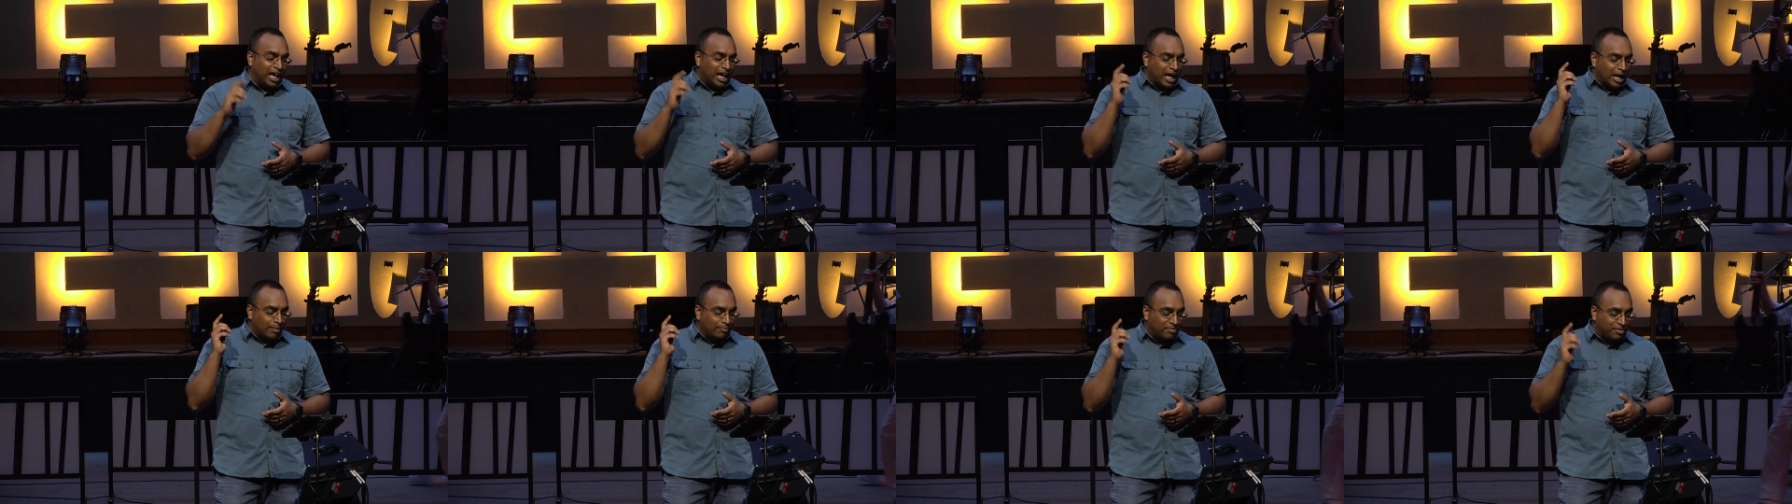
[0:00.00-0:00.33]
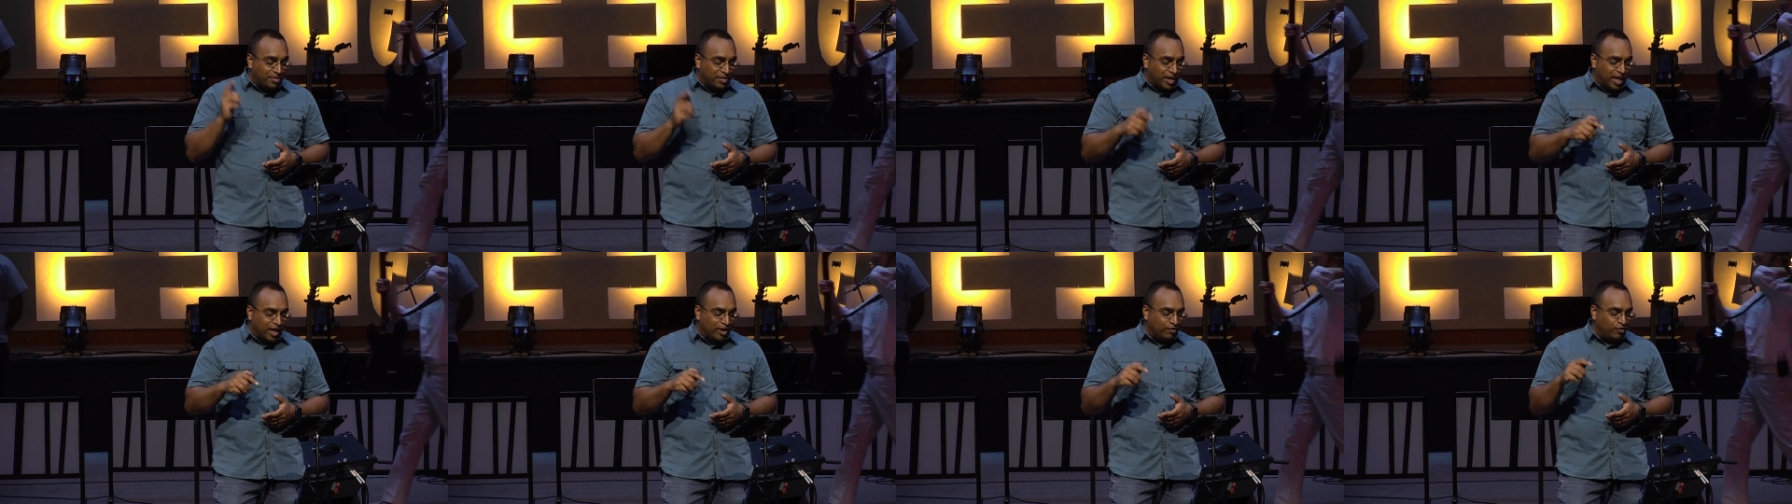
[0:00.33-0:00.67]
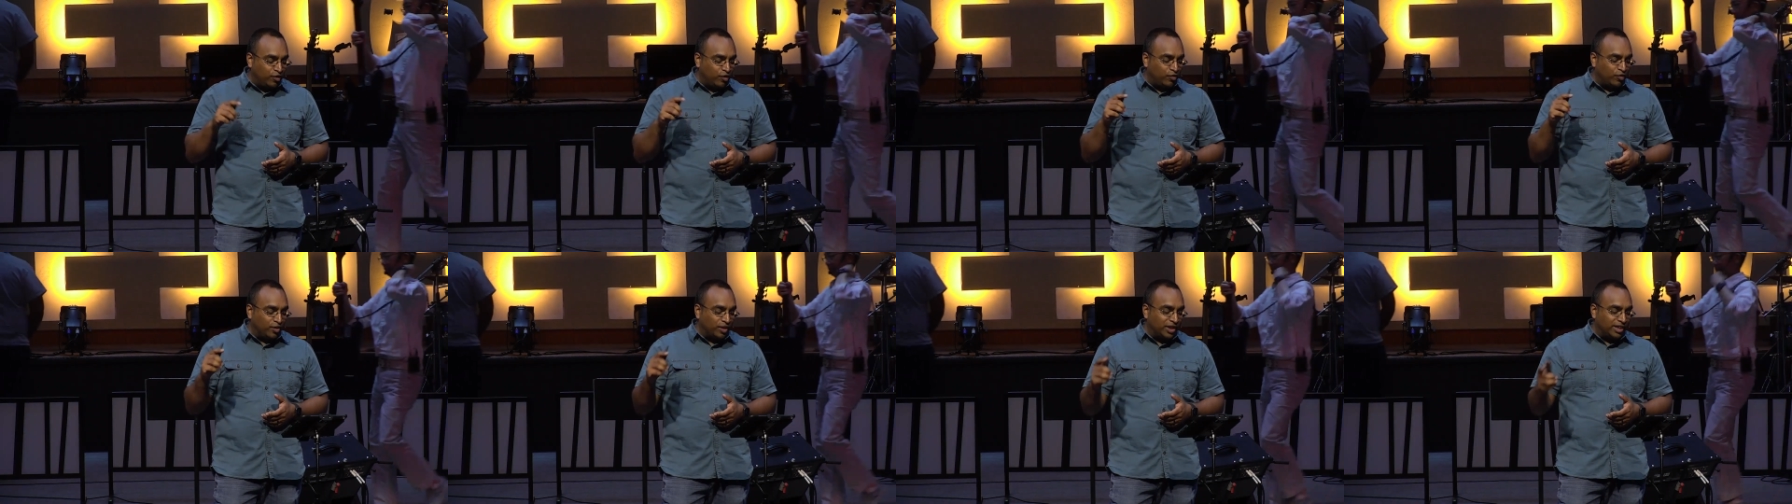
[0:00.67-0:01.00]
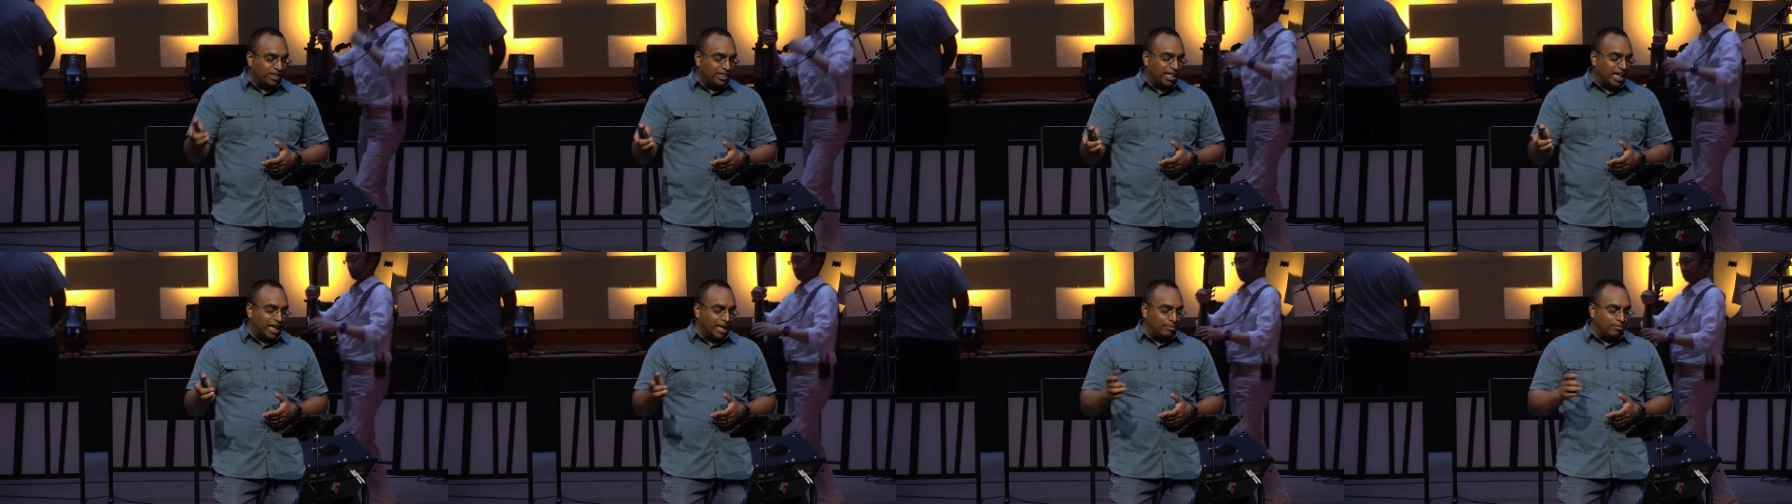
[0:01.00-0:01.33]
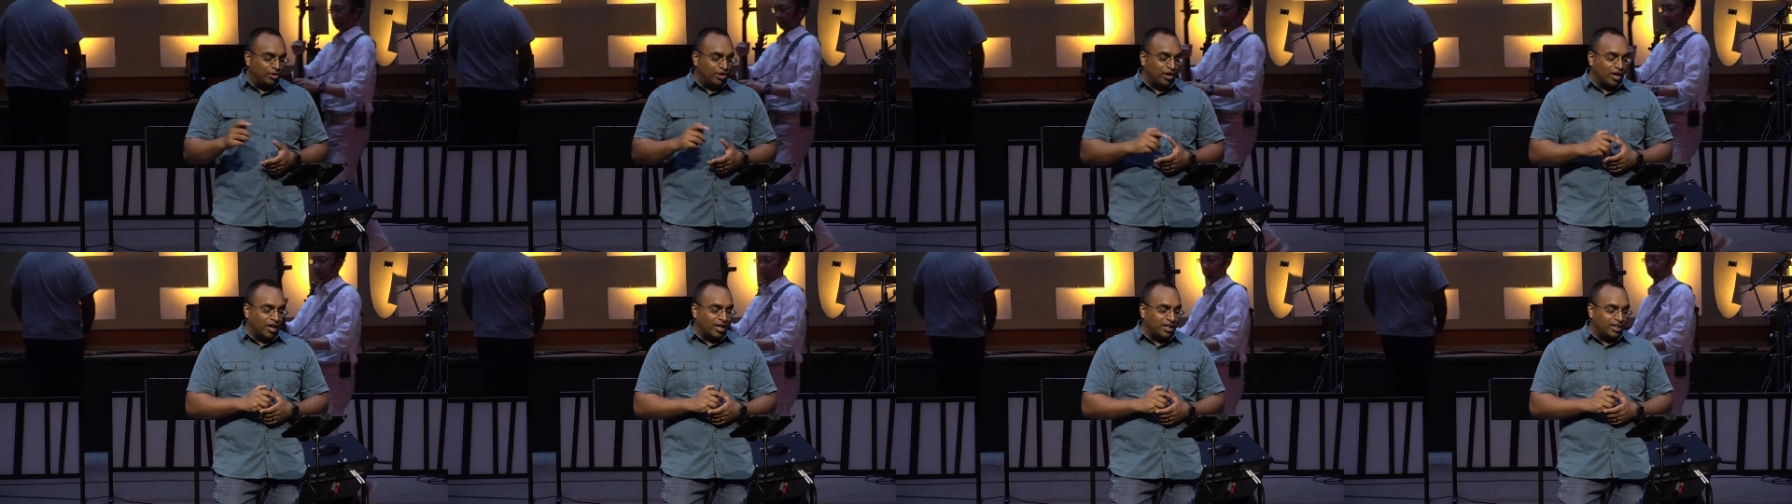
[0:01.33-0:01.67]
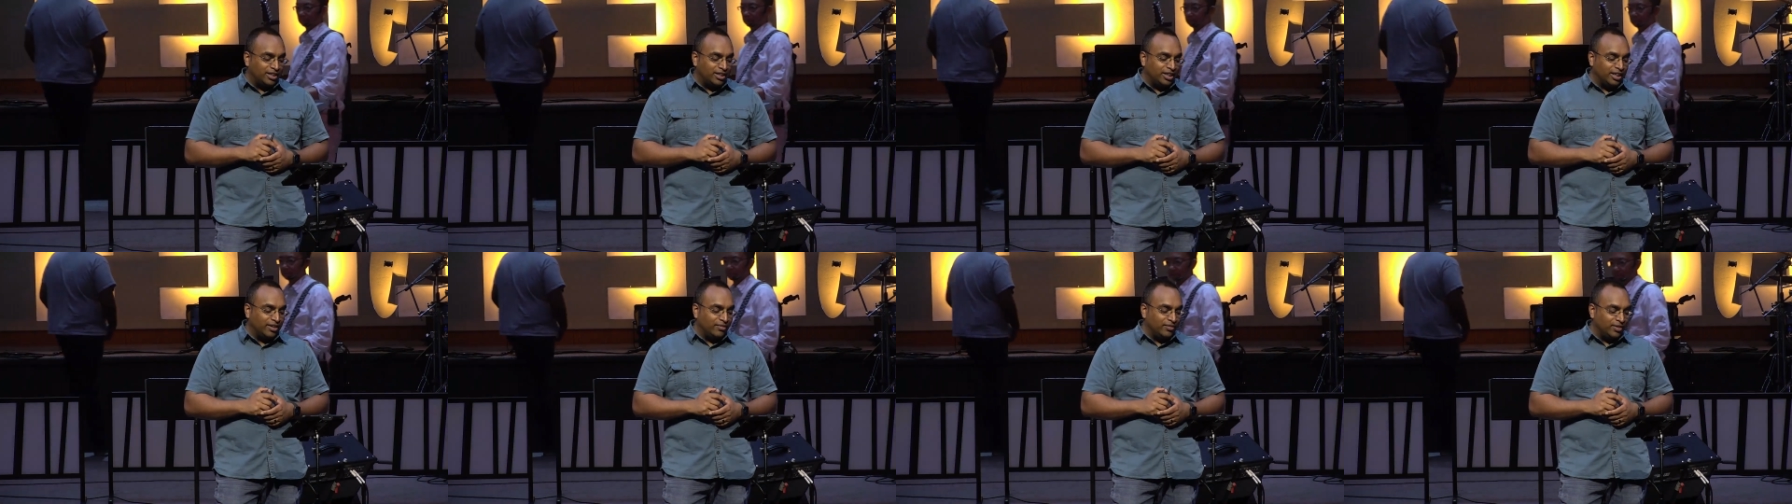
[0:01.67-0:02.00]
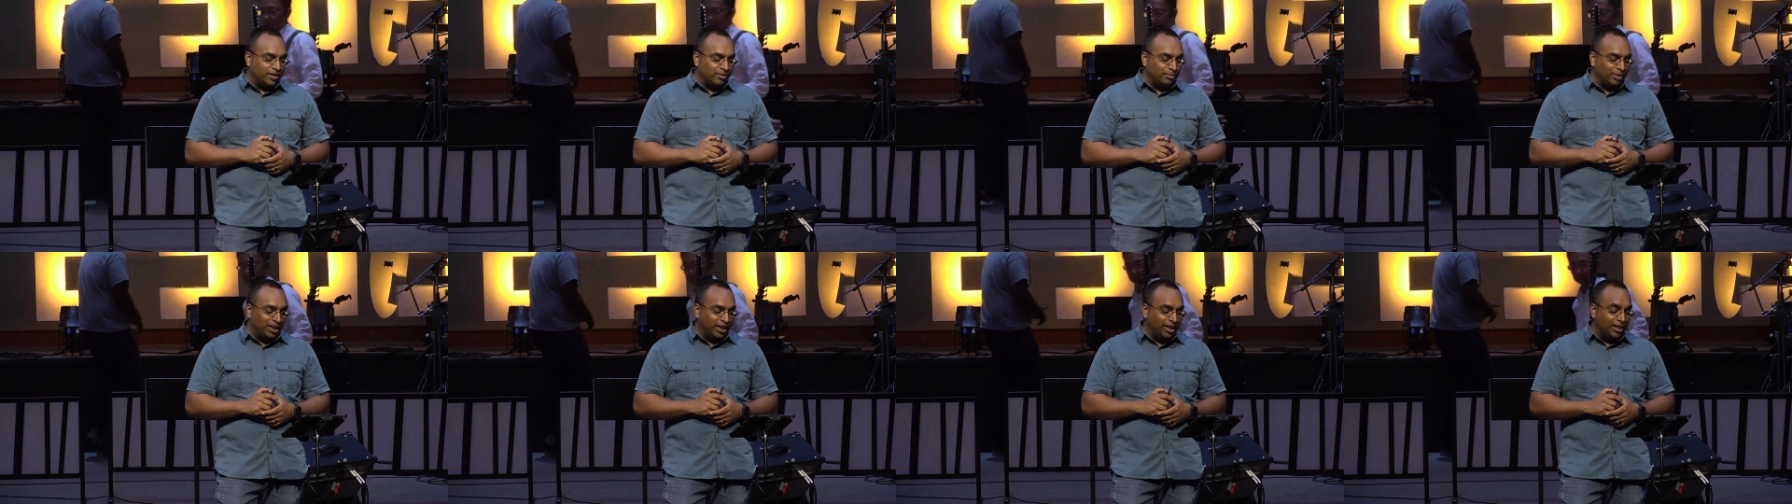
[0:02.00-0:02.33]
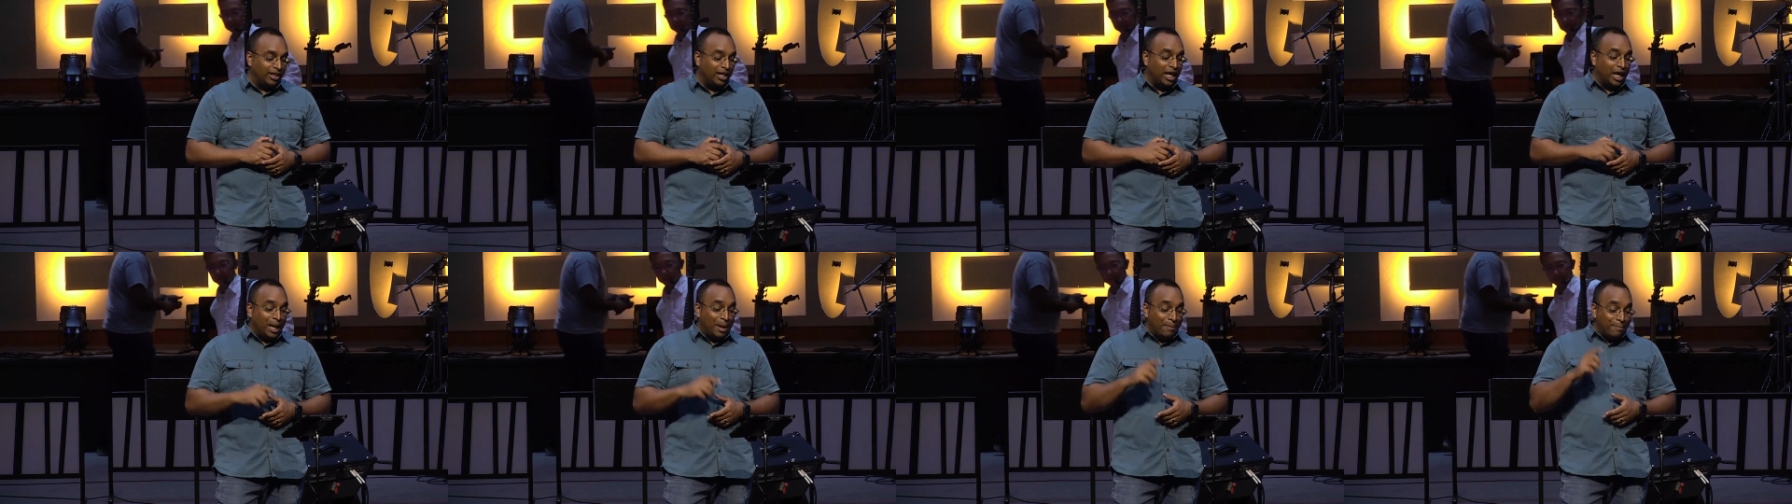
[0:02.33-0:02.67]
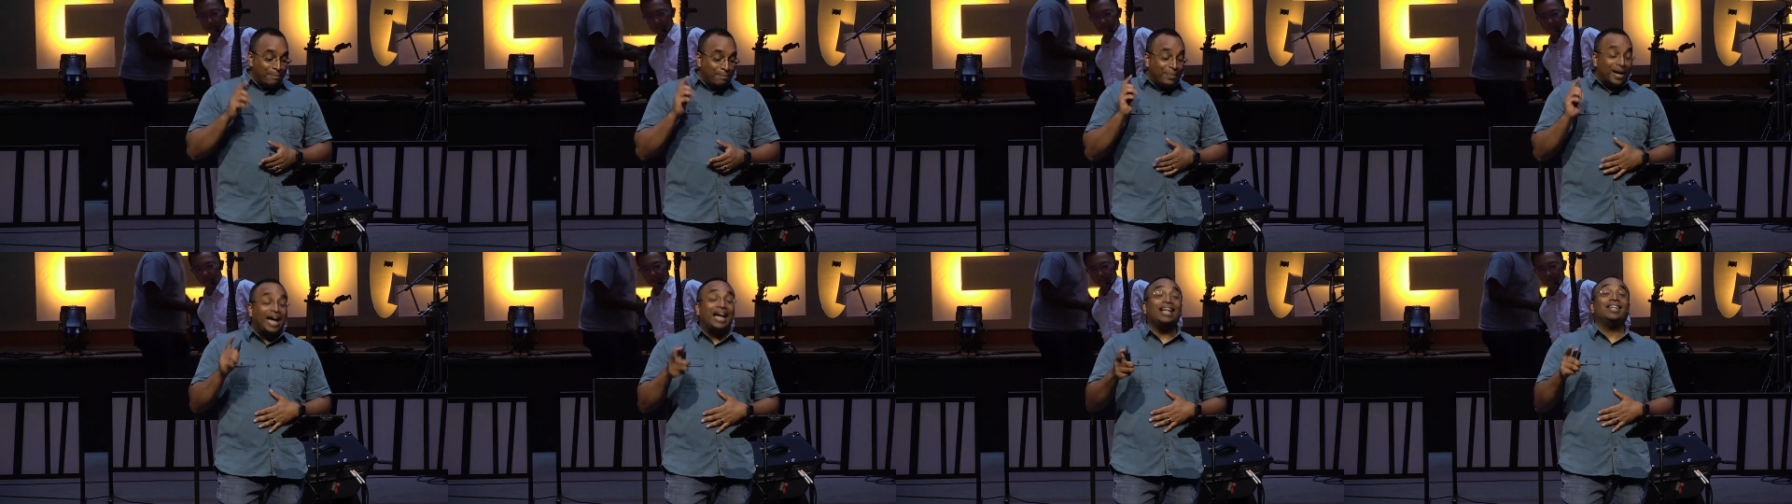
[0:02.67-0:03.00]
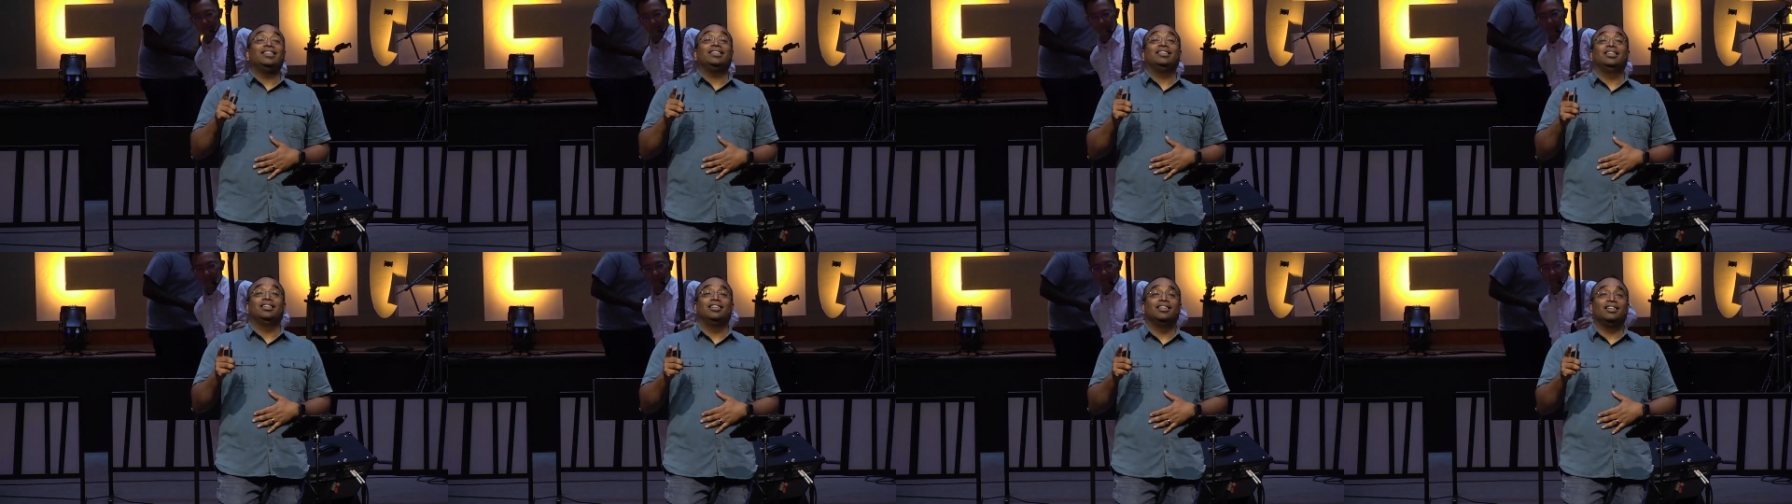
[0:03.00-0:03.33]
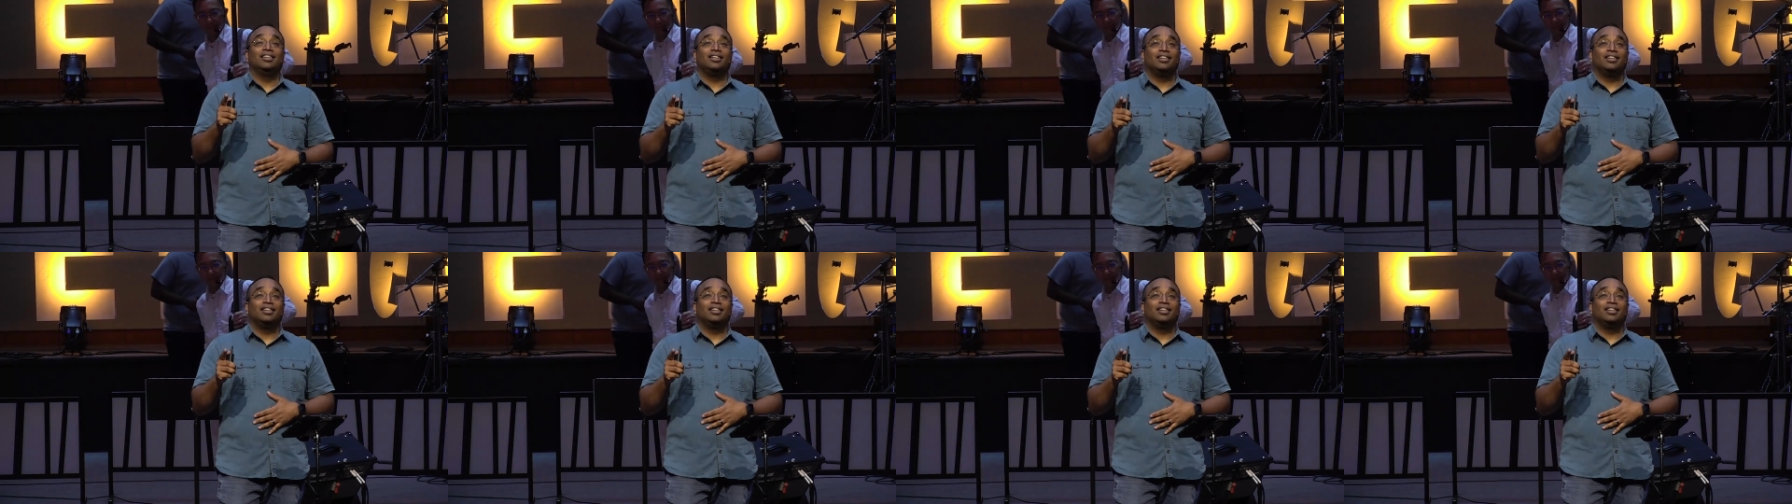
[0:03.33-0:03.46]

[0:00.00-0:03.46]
I'm thankful for the time God has given me. But